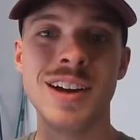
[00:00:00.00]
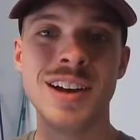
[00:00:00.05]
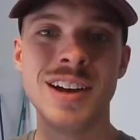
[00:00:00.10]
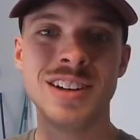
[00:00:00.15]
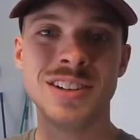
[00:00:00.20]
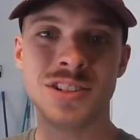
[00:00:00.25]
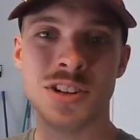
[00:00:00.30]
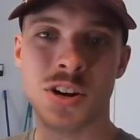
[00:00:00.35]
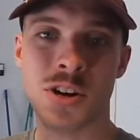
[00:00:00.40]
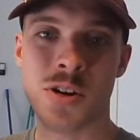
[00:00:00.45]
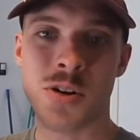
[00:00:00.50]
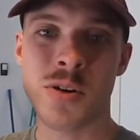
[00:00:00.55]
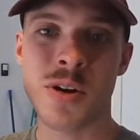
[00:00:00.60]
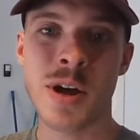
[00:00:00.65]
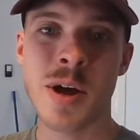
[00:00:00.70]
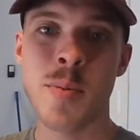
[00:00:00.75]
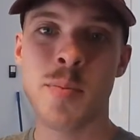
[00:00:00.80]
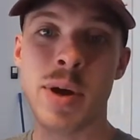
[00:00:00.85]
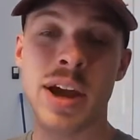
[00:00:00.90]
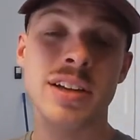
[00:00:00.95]
So
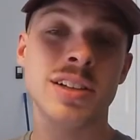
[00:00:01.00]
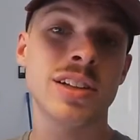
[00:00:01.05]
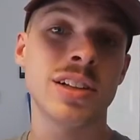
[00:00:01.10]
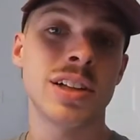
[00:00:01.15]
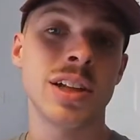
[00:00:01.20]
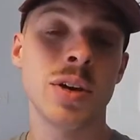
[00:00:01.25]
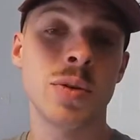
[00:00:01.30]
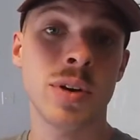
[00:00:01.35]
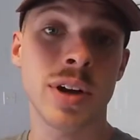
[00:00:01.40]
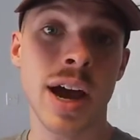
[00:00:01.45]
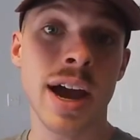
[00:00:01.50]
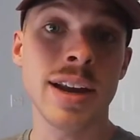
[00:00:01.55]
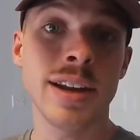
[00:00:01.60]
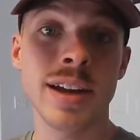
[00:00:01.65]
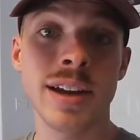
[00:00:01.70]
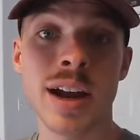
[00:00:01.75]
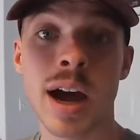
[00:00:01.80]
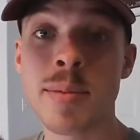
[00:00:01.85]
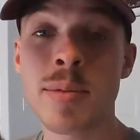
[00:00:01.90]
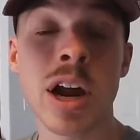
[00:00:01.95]
basically what I
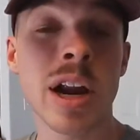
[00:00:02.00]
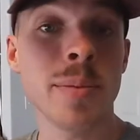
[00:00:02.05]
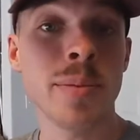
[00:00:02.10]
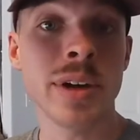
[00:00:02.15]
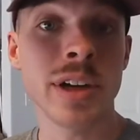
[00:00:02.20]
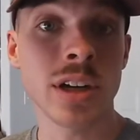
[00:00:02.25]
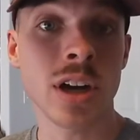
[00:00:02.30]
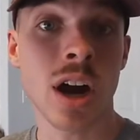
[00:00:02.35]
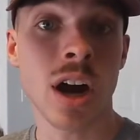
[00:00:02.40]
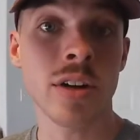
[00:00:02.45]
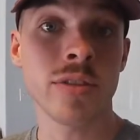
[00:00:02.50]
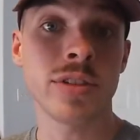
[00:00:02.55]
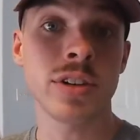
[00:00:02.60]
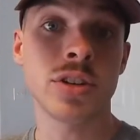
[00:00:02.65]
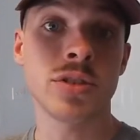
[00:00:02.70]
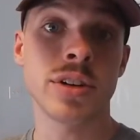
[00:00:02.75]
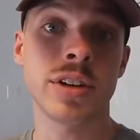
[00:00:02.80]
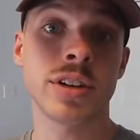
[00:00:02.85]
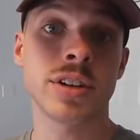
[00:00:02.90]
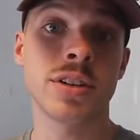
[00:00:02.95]
did, I'm not a big coffee
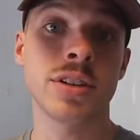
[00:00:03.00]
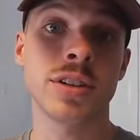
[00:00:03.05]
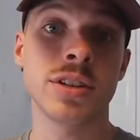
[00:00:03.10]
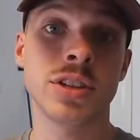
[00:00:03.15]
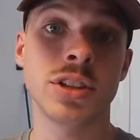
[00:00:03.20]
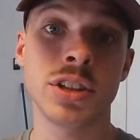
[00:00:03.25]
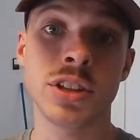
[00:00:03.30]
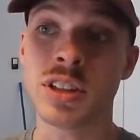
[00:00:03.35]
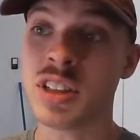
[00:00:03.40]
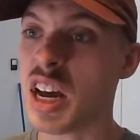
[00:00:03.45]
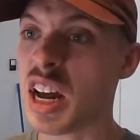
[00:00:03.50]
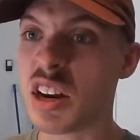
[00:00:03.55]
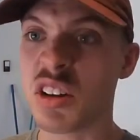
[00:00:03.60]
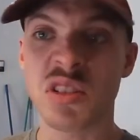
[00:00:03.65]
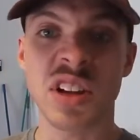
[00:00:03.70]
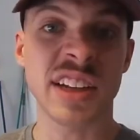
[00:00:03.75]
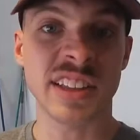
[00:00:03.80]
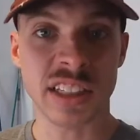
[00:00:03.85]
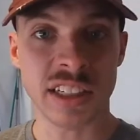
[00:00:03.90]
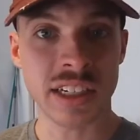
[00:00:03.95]
drinker, I don't
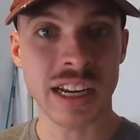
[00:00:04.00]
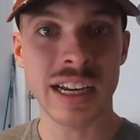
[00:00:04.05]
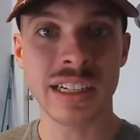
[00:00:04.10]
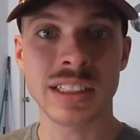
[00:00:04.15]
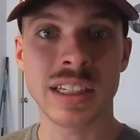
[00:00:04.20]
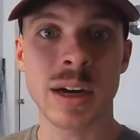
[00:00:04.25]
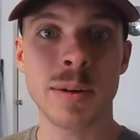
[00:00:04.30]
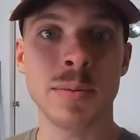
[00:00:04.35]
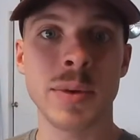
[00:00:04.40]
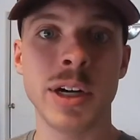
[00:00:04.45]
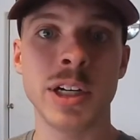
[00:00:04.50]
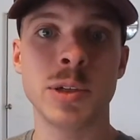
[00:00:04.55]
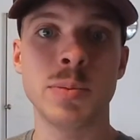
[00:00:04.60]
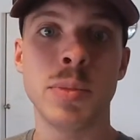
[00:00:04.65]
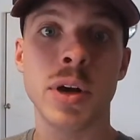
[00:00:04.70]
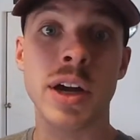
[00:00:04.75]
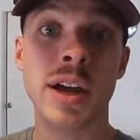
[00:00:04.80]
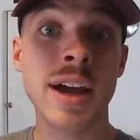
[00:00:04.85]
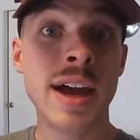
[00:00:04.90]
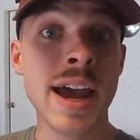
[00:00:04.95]
like the taste that much,
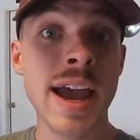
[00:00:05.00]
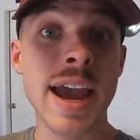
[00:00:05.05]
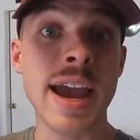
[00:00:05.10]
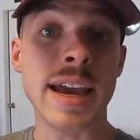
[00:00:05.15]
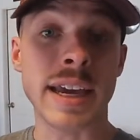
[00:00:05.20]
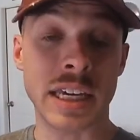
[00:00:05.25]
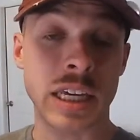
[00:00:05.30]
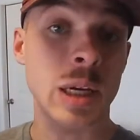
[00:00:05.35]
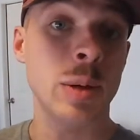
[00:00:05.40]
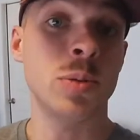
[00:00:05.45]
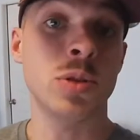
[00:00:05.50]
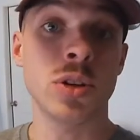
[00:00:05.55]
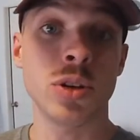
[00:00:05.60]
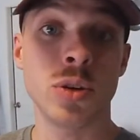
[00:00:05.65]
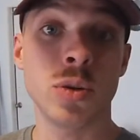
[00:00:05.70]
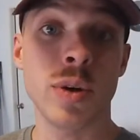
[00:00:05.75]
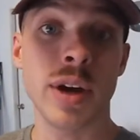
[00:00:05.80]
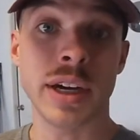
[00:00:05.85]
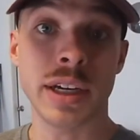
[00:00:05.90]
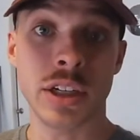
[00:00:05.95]
but it keeps you
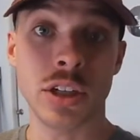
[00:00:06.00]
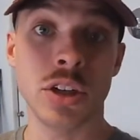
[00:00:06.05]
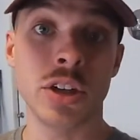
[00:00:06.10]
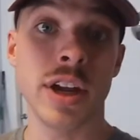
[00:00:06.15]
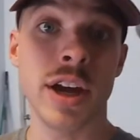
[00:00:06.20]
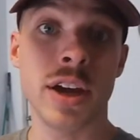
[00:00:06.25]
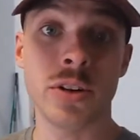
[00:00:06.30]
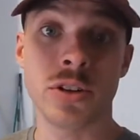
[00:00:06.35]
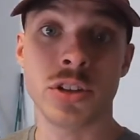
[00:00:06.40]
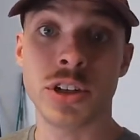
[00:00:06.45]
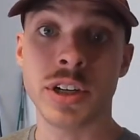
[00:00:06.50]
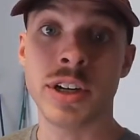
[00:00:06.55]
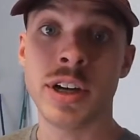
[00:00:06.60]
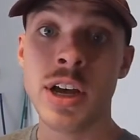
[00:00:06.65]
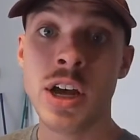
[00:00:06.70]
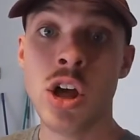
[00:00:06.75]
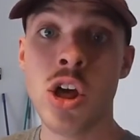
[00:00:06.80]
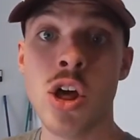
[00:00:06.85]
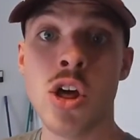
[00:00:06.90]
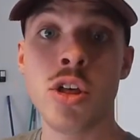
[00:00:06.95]
awake, good energy.
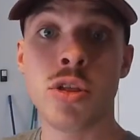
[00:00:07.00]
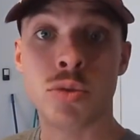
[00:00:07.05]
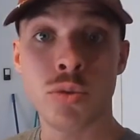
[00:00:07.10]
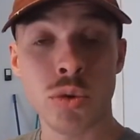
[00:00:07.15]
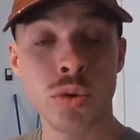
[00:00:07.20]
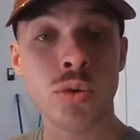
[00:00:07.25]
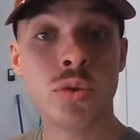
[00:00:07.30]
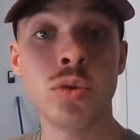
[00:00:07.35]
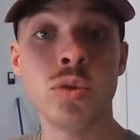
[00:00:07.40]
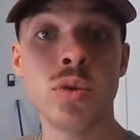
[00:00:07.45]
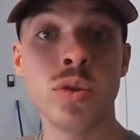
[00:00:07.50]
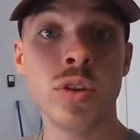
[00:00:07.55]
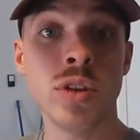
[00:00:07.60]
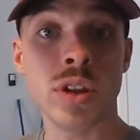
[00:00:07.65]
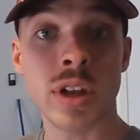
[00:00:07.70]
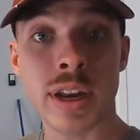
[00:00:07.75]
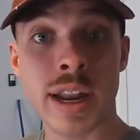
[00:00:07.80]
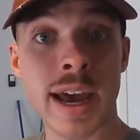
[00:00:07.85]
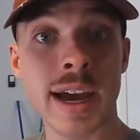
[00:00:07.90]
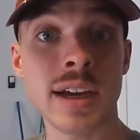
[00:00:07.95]
Through
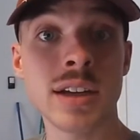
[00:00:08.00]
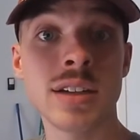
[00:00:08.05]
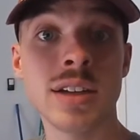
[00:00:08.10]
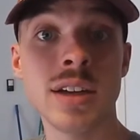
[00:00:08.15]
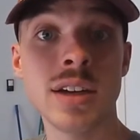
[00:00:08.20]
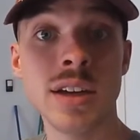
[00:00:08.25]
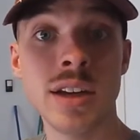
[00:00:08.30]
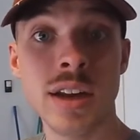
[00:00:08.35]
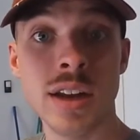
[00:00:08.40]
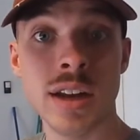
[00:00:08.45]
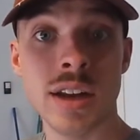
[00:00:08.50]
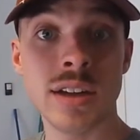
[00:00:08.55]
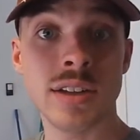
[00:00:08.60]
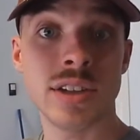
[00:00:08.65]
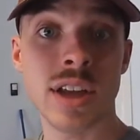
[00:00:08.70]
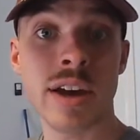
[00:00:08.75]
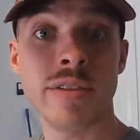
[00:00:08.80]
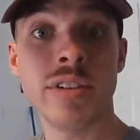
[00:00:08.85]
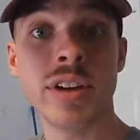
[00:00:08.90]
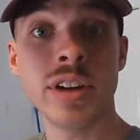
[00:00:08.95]
the next
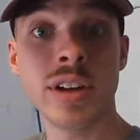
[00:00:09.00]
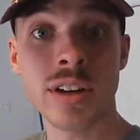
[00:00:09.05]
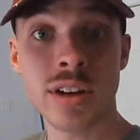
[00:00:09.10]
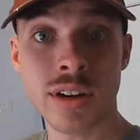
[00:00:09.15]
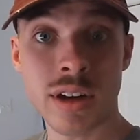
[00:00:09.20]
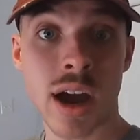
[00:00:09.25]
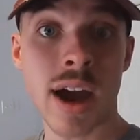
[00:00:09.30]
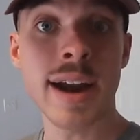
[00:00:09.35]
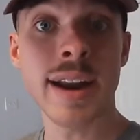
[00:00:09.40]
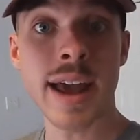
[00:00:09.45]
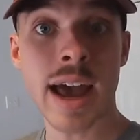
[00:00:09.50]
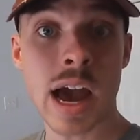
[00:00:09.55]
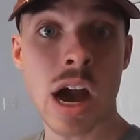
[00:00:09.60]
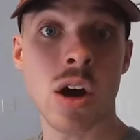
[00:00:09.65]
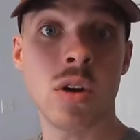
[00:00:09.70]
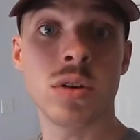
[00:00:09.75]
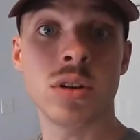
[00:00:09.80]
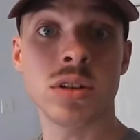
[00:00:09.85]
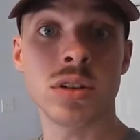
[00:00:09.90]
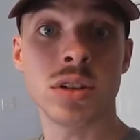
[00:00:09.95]
7-9
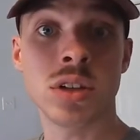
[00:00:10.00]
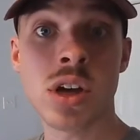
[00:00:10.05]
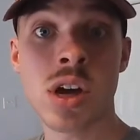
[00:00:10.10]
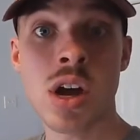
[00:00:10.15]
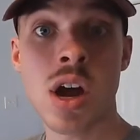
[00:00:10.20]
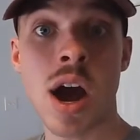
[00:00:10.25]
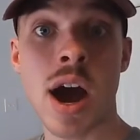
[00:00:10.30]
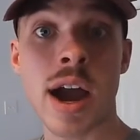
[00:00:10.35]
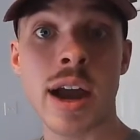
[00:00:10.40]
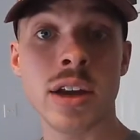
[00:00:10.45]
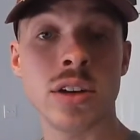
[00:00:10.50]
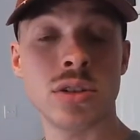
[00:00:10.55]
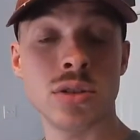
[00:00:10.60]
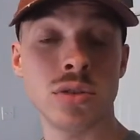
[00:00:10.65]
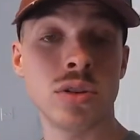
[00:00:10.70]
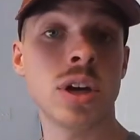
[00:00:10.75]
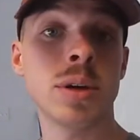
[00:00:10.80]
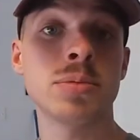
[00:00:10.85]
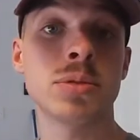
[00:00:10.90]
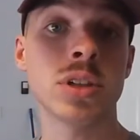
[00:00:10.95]
hours, I had 2
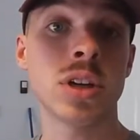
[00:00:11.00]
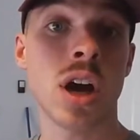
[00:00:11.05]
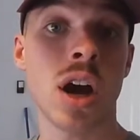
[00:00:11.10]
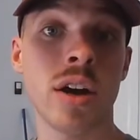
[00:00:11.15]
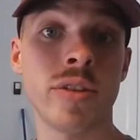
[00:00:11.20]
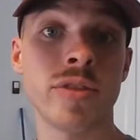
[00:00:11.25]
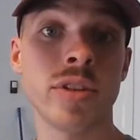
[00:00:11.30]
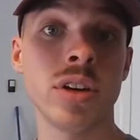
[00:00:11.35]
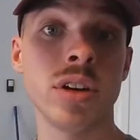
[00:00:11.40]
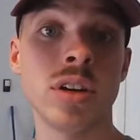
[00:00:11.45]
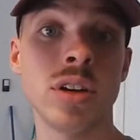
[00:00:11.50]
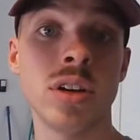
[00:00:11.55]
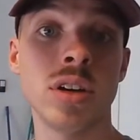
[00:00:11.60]
cups of coffee.